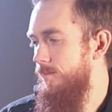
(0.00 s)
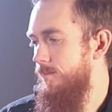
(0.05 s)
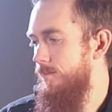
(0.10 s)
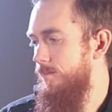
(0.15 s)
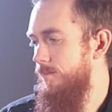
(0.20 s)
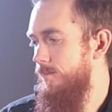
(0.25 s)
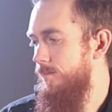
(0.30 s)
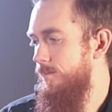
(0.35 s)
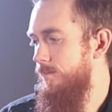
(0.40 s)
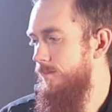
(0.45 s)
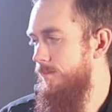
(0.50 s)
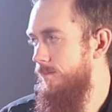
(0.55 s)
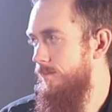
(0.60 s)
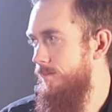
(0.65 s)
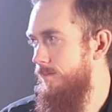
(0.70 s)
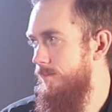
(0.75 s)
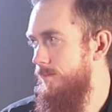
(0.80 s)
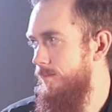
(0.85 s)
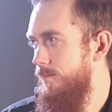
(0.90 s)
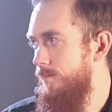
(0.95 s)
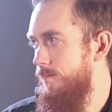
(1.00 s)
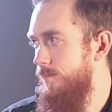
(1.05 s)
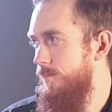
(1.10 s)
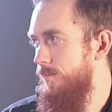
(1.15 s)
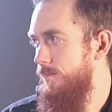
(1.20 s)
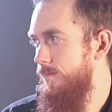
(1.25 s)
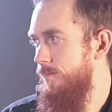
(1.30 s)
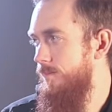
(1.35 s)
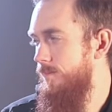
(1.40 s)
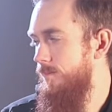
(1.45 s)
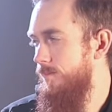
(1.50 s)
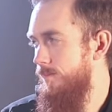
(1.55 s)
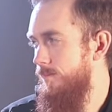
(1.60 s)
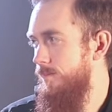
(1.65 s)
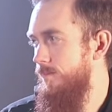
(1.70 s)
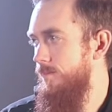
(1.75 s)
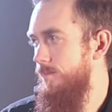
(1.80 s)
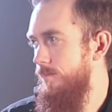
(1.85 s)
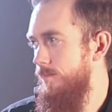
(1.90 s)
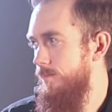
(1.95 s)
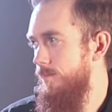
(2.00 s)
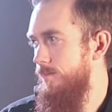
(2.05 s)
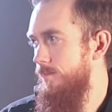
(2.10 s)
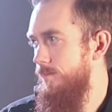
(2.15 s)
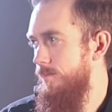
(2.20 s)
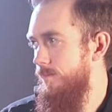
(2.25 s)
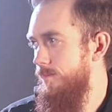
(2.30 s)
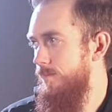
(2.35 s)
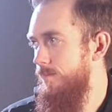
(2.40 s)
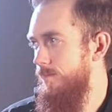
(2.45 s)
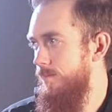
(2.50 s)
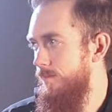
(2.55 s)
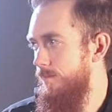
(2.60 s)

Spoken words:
This person isn't speaking.